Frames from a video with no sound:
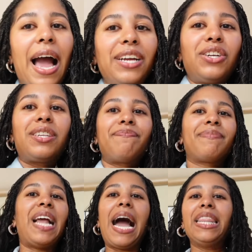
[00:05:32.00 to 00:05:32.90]

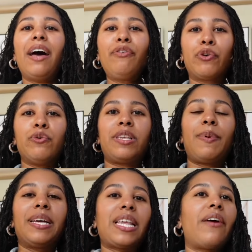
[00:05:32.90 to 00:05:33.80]
I love cruises
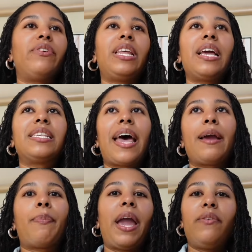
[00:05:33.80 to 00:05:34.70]
because everything is
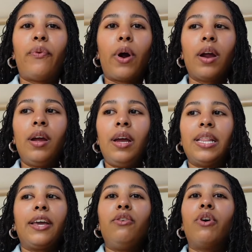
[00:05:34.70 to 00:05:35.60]
like paid for.
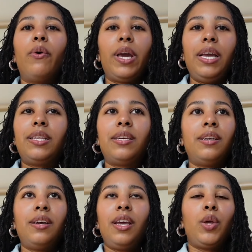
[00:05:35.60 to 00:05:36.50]
Like you go eat,
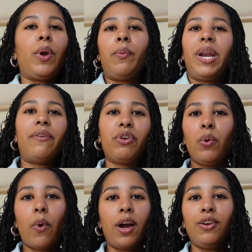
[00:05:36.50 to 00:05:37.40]
you eat whatever
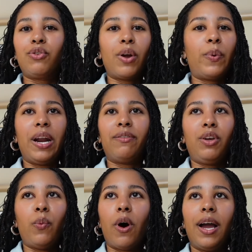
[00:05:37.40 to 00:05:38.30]
you want. You drink whatever
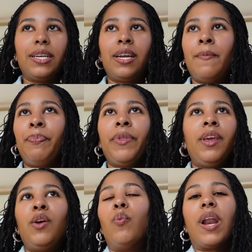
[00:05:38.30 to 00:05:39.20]
you want.
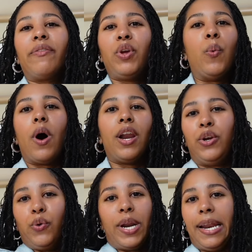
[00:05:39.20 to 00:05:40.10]
Whatever you want to
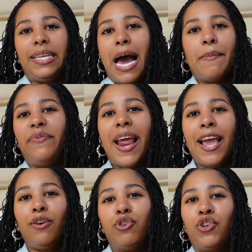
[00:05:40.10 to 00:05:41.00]
do at any time of day,
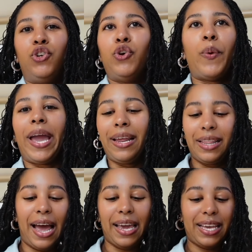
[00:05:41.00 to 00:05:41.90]
you just do it.
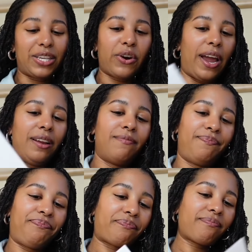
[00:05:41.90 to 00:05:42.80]
Like it's great.
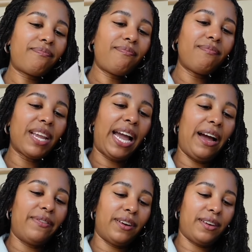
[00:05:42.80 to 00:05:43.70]
I
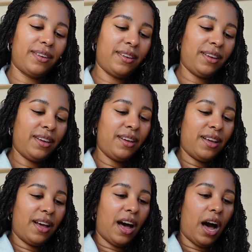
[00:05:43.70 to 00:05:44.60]
have a
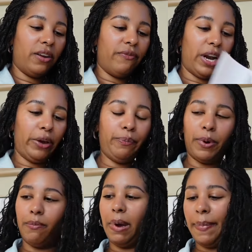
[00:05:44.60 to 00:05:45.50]
envelope
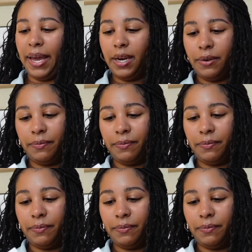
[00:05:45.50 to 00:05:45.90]
on my bed.